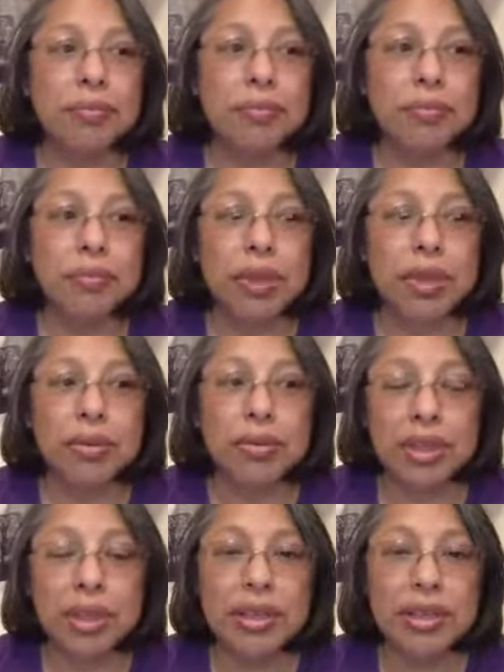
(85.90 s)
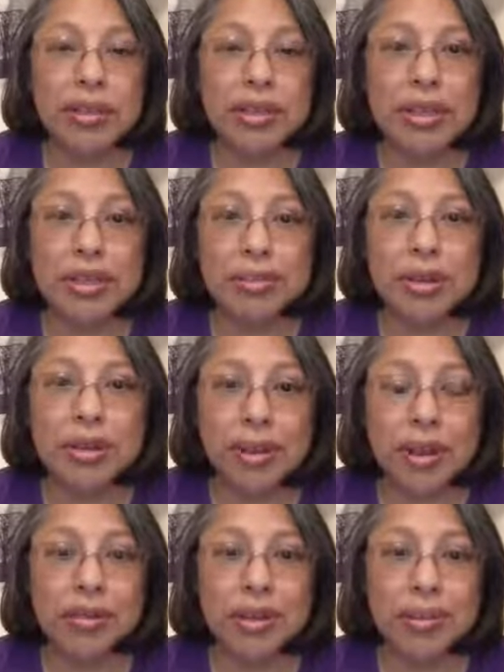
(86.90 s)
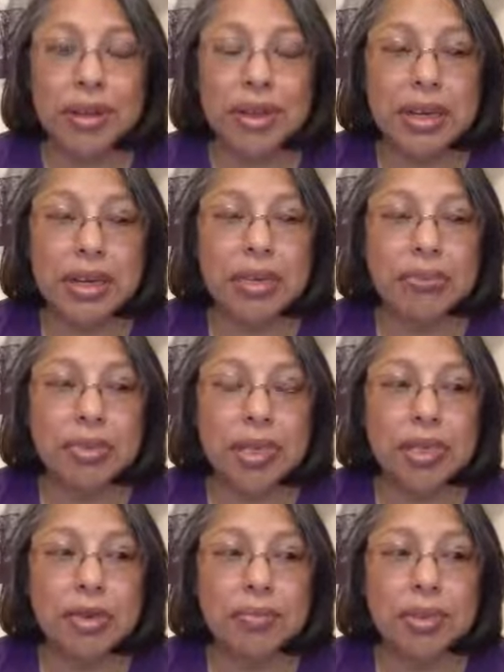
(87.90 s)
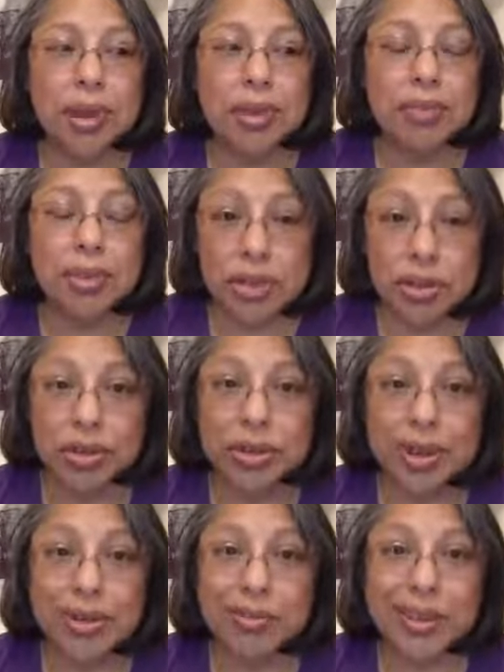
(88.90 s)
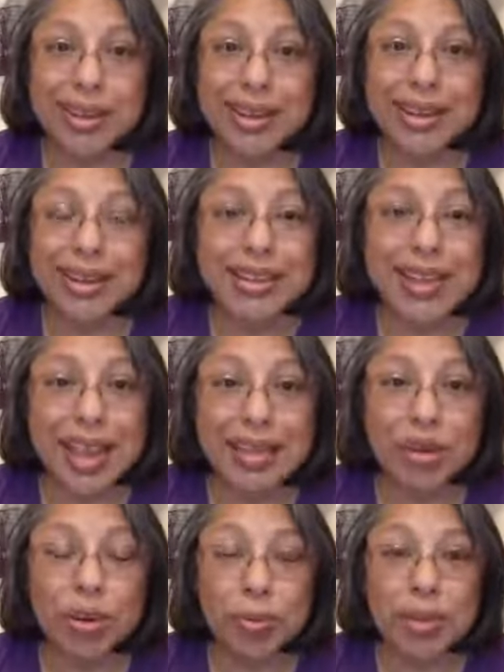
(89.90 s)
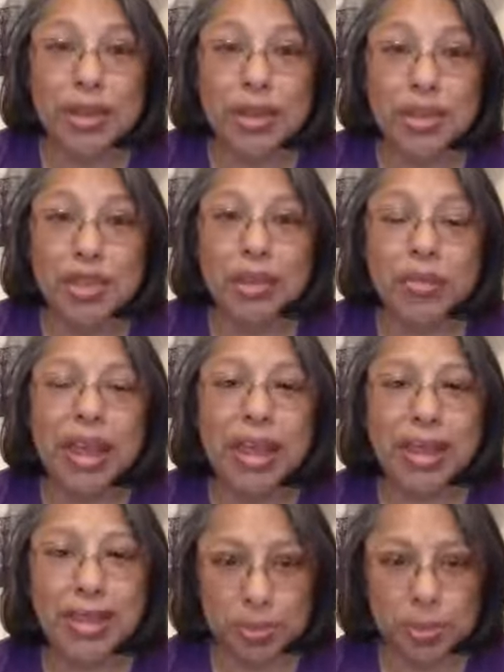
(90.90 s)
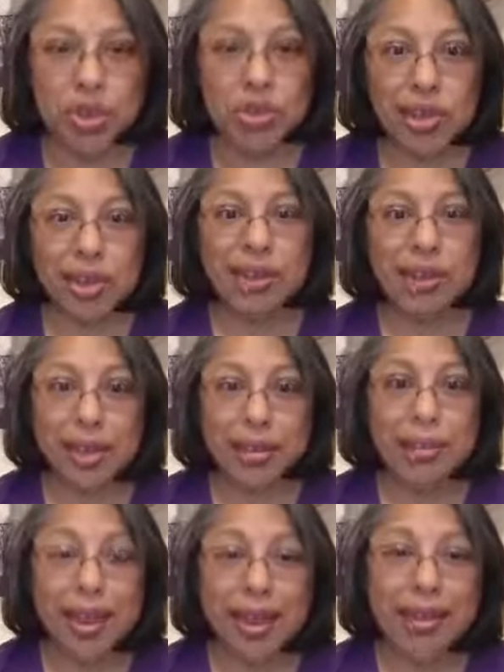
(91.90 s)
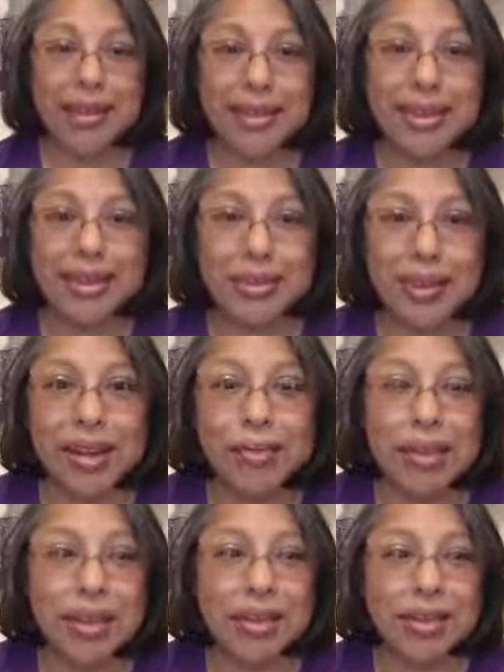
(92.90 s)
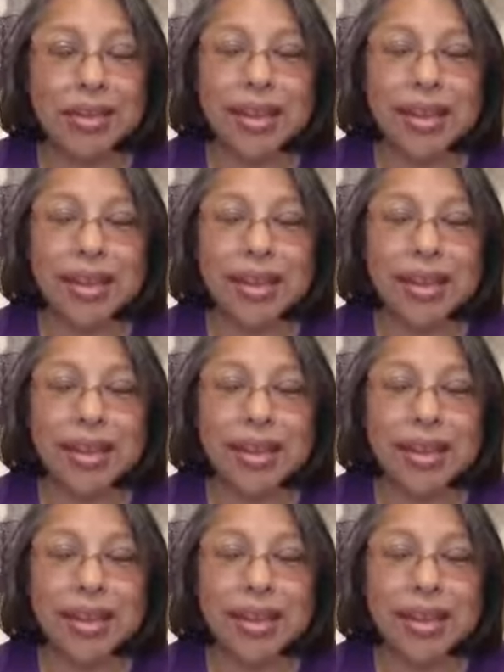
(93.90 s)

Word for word: we really do need to be grounded. We need to be centered, and we need to have our protection up, especially us empaths, right? Because,